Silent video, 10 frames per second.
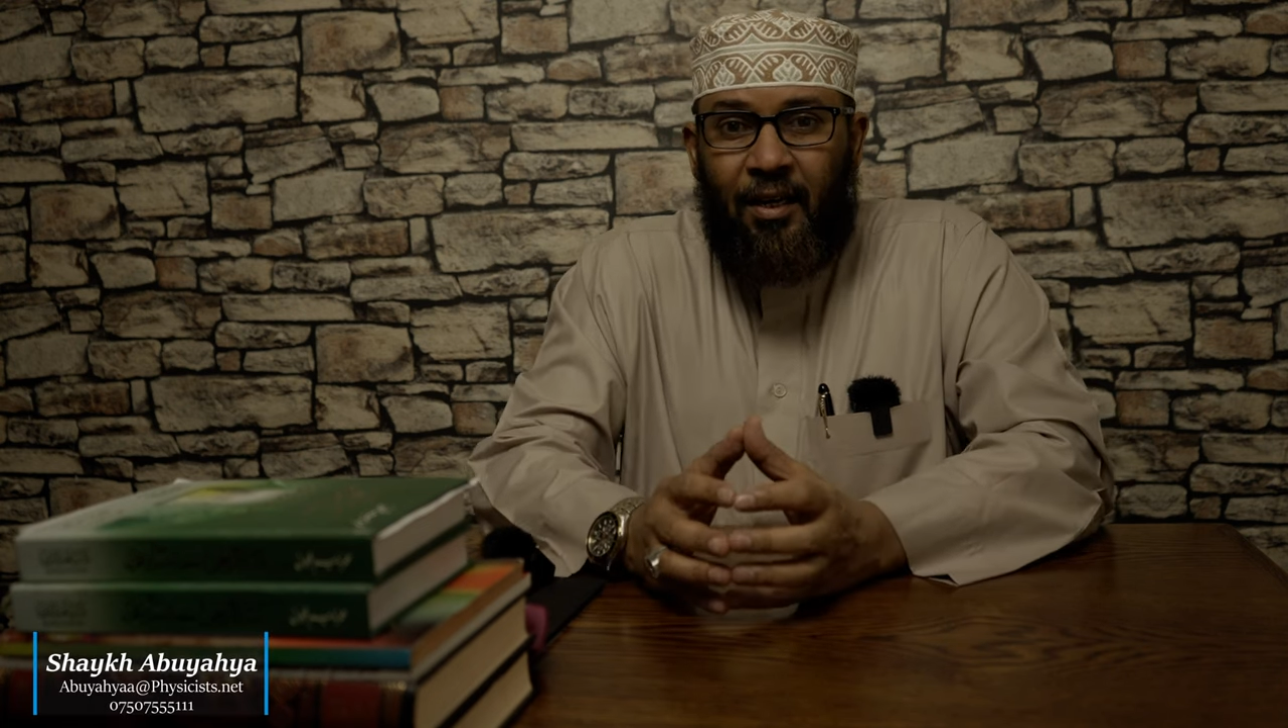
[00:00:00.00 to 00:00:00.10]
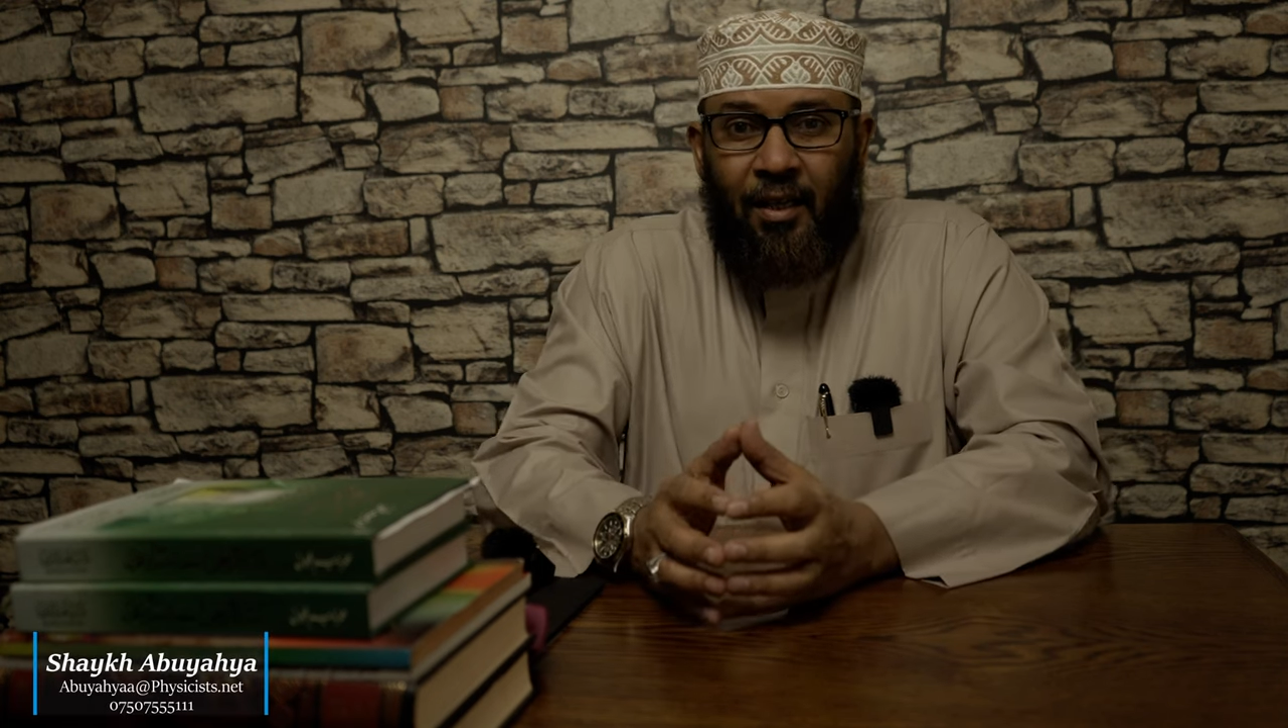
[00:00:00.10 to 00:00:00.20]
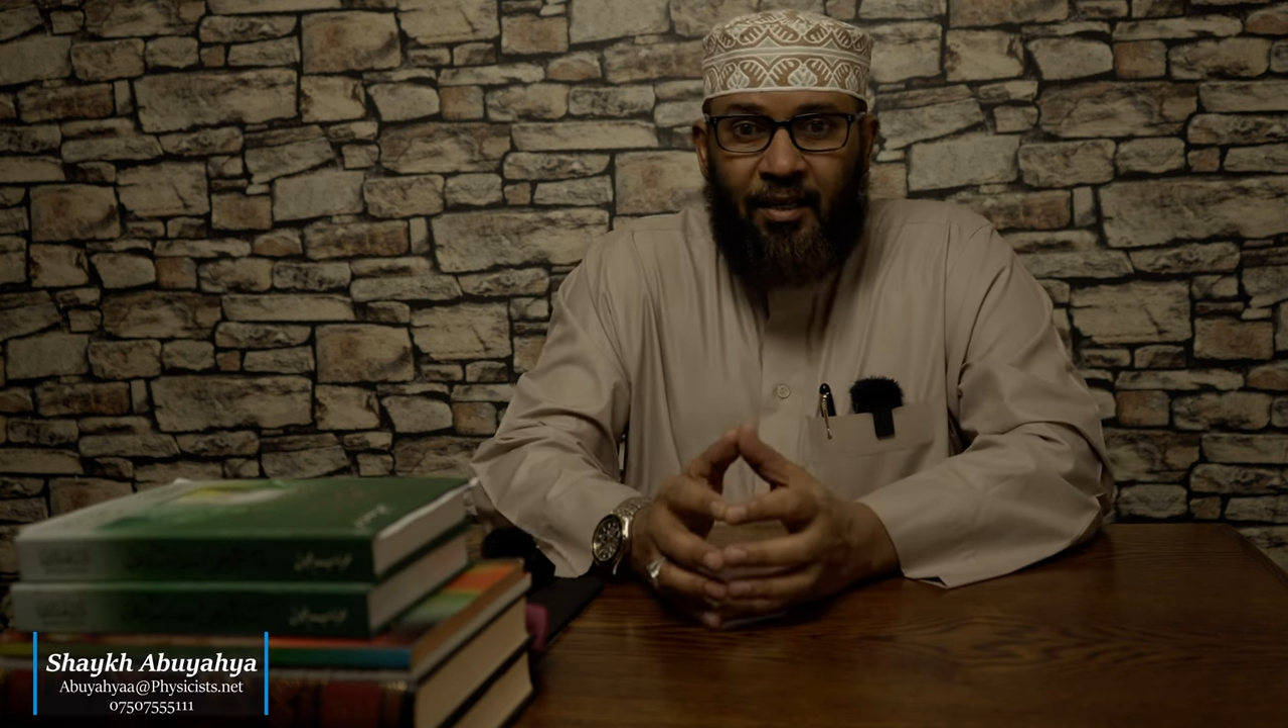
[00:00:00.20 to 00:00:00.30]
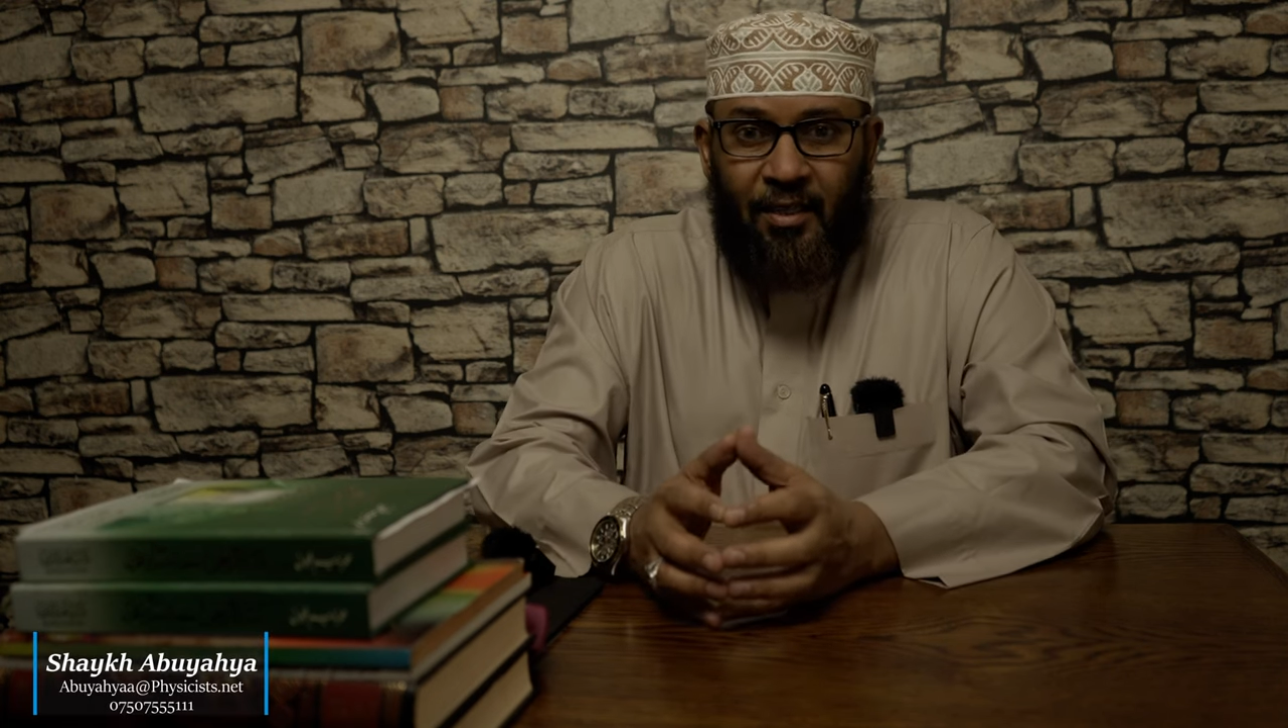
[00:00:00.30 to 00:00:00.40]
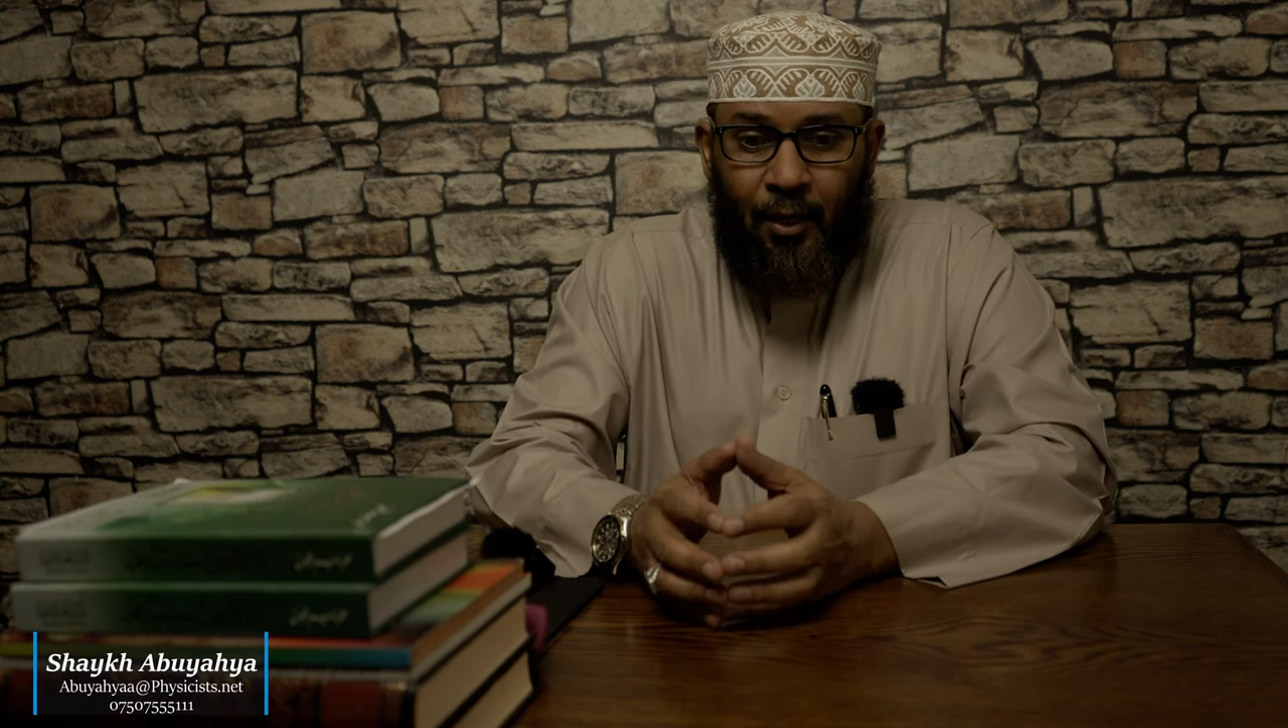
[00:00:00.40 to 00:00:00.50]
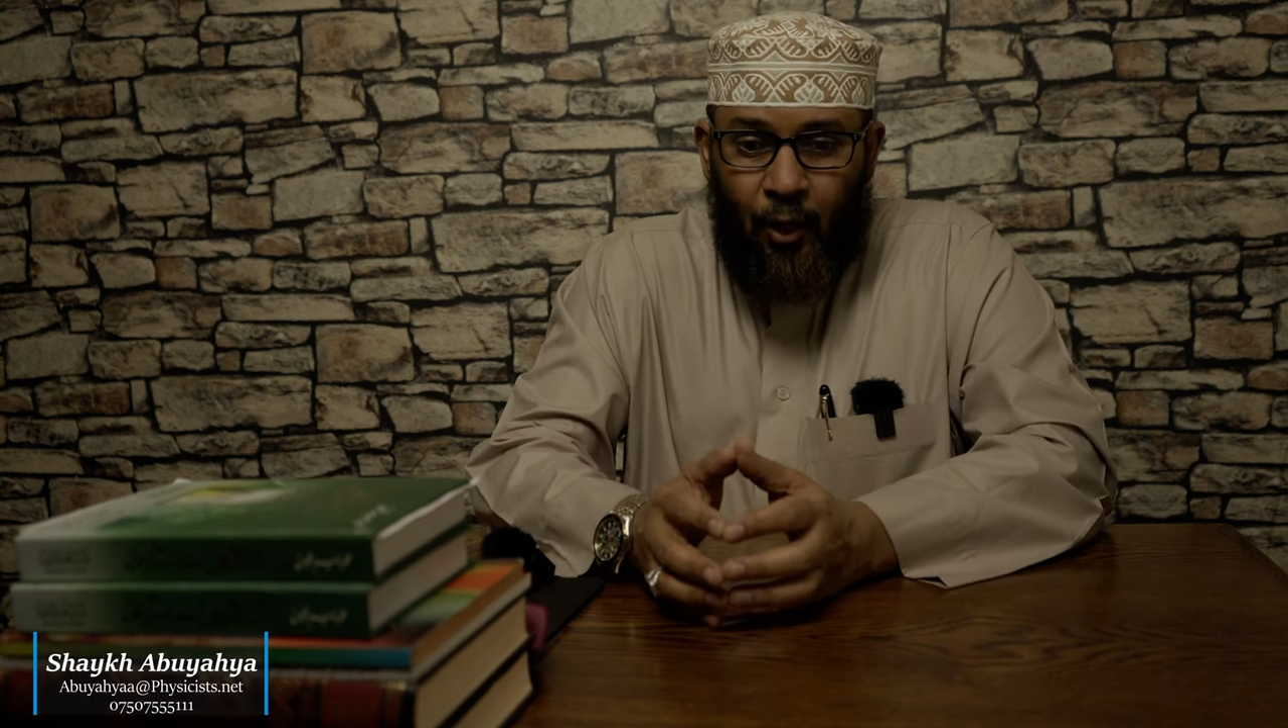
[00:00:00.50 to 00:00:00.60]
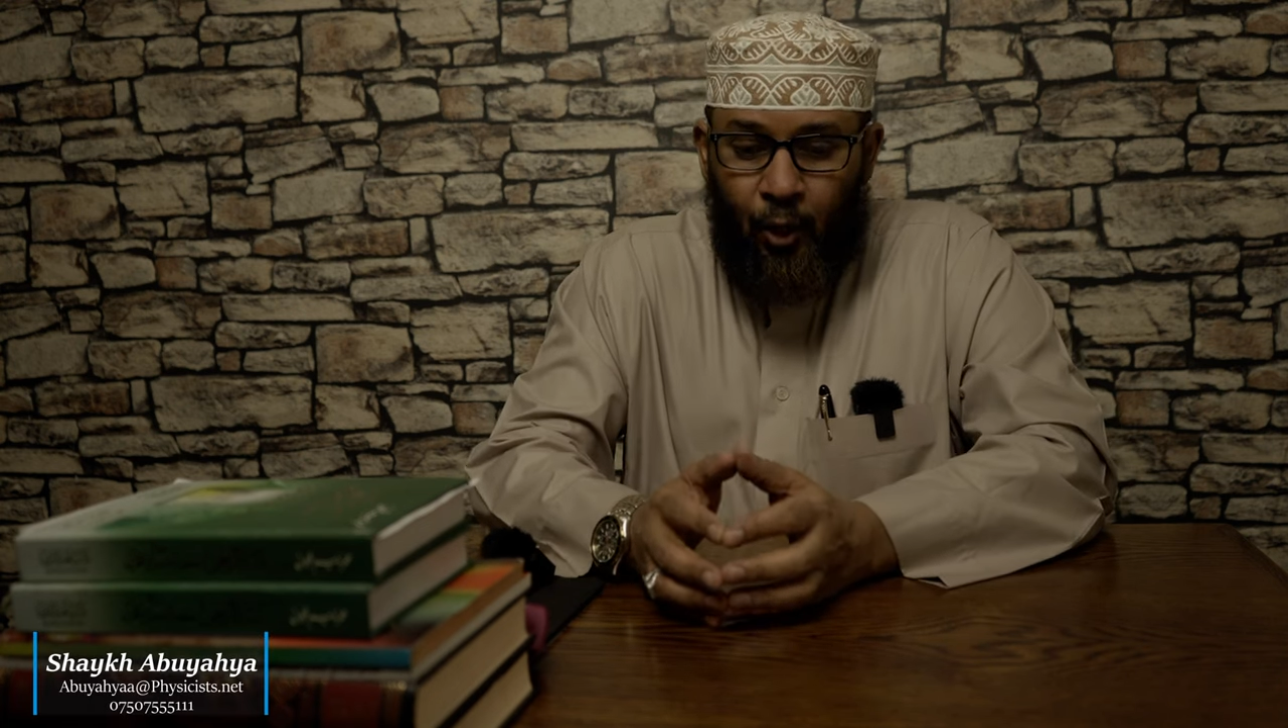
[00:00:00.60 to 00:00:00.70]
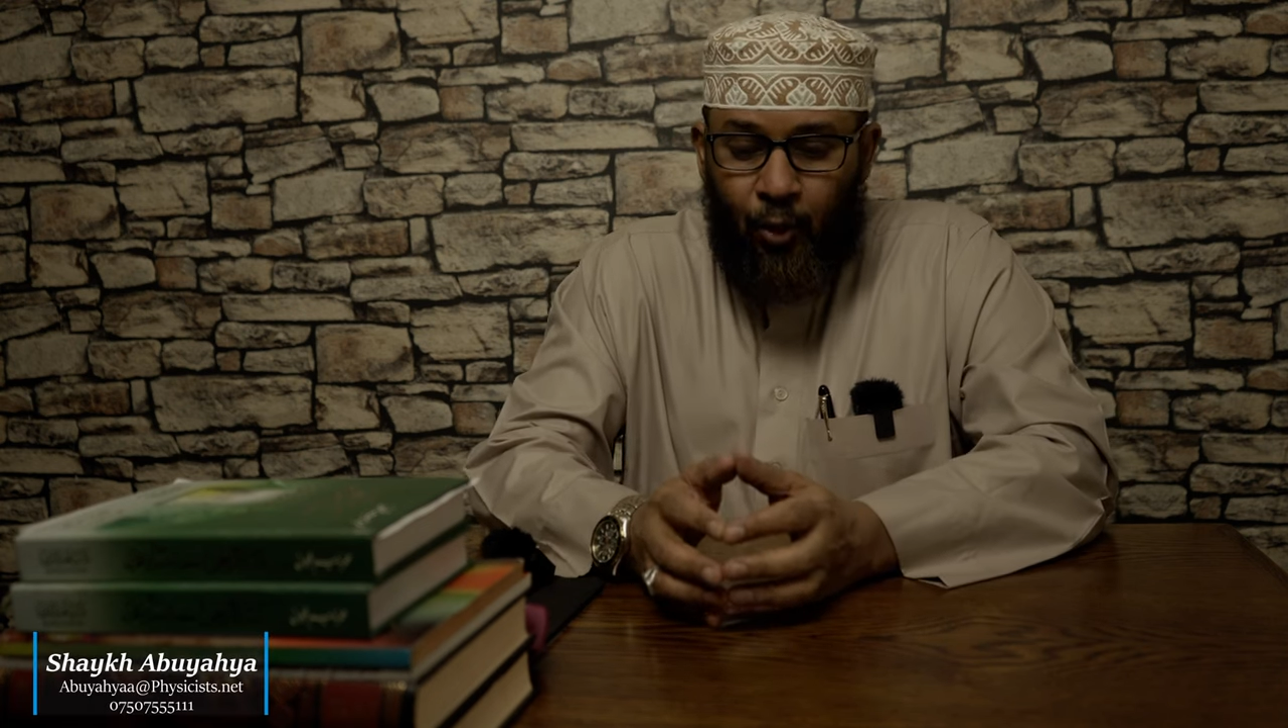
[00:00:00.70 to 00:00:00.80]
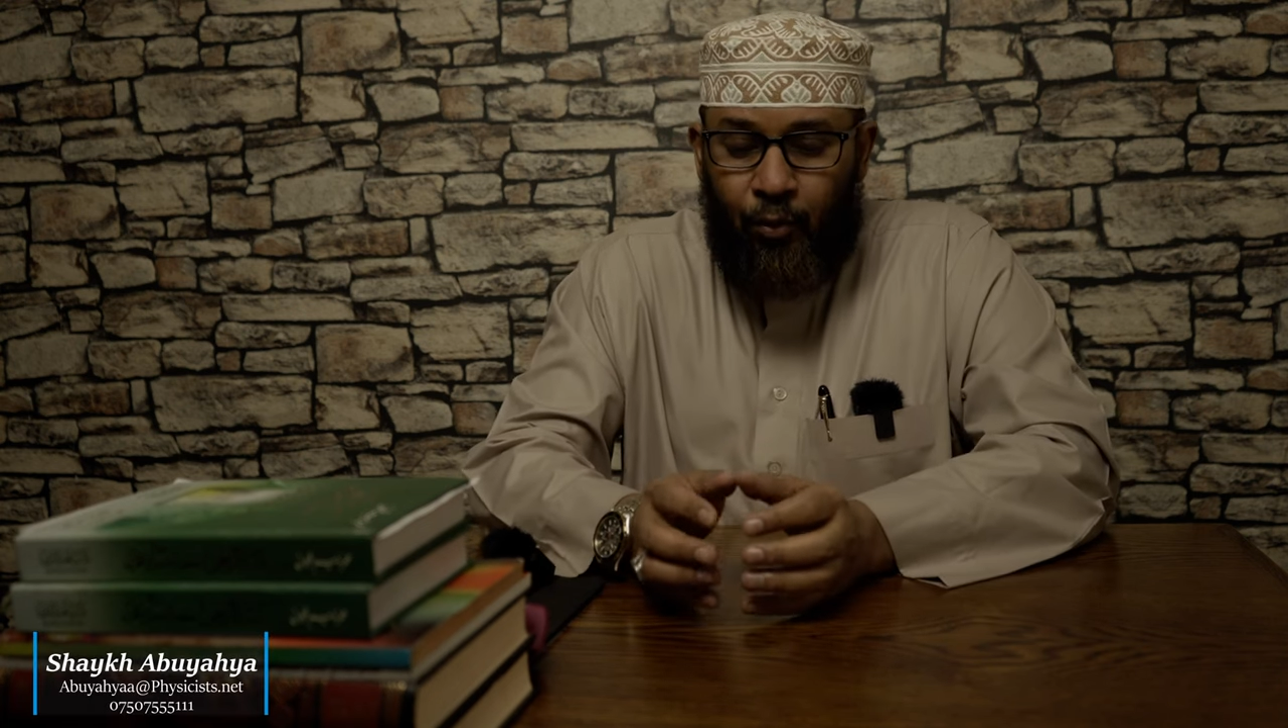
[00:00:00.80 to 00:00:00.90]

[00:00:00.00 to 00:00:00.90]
there is a lot